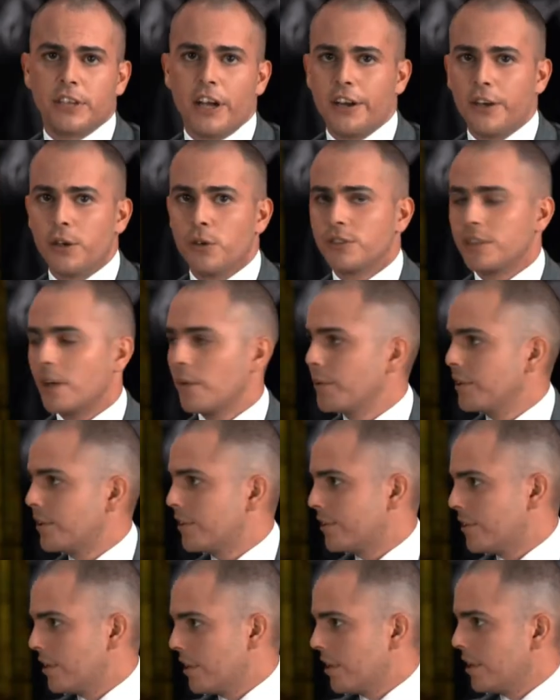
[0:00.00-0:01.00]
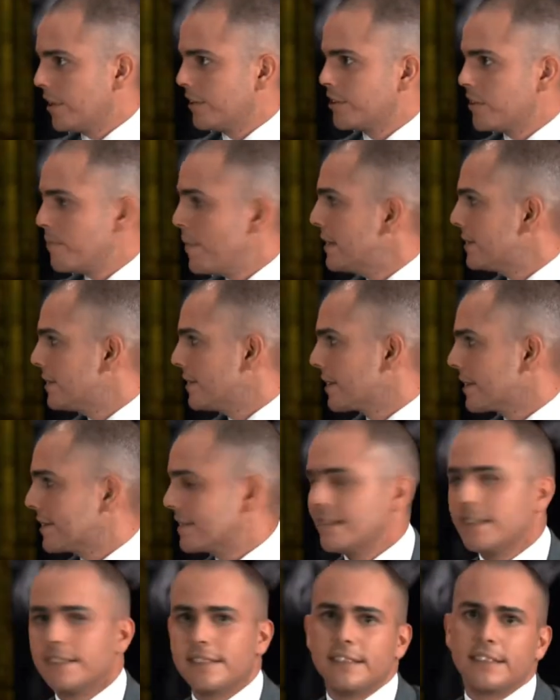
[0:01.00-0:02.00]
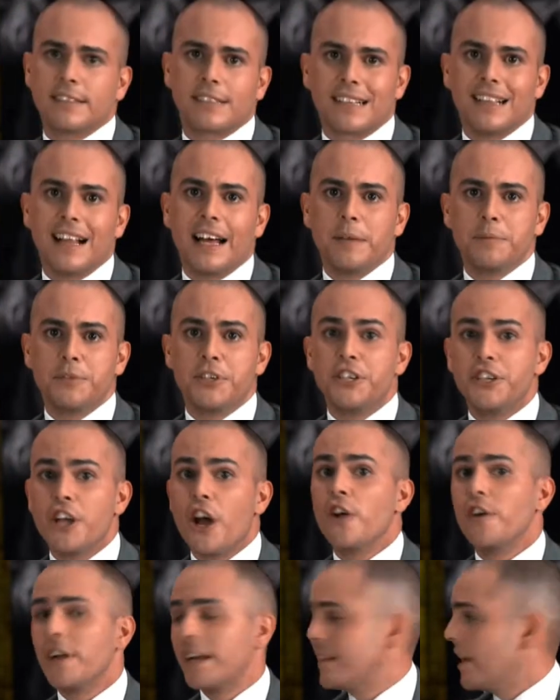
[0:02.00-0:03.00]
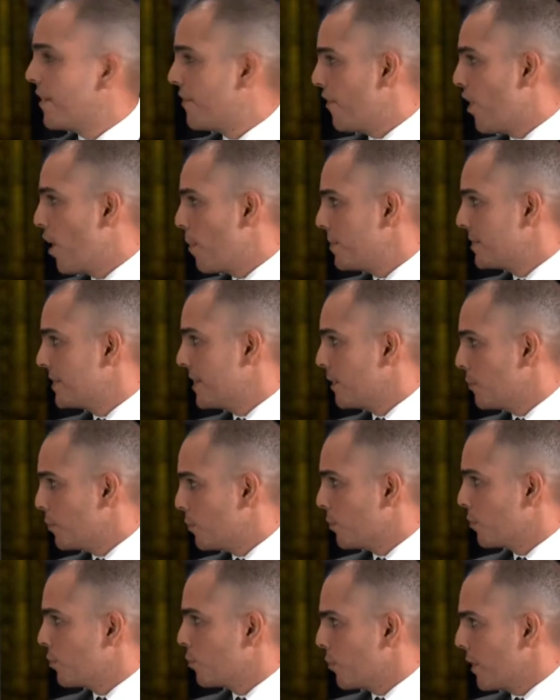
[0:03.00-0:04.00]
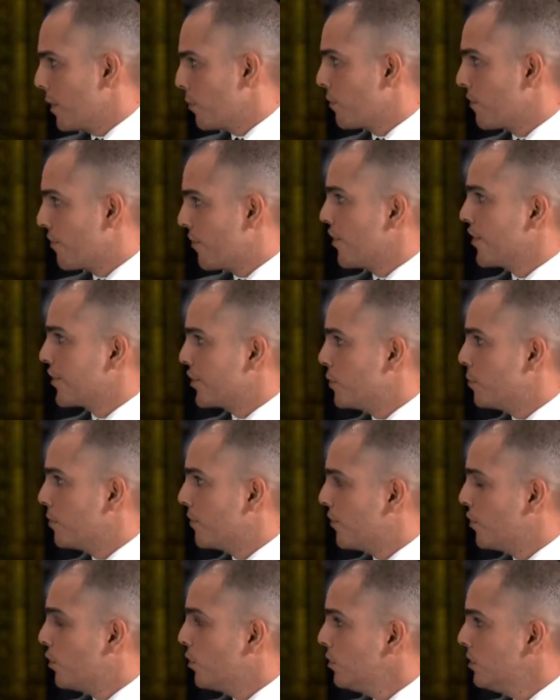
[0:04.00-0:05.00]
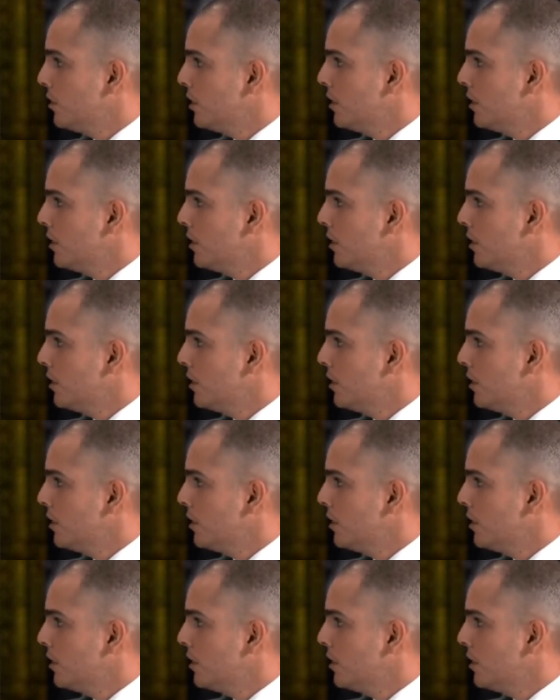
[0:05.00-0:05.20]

Tony, also with domestic assistance claims, you don't need that 5% we were referring to before.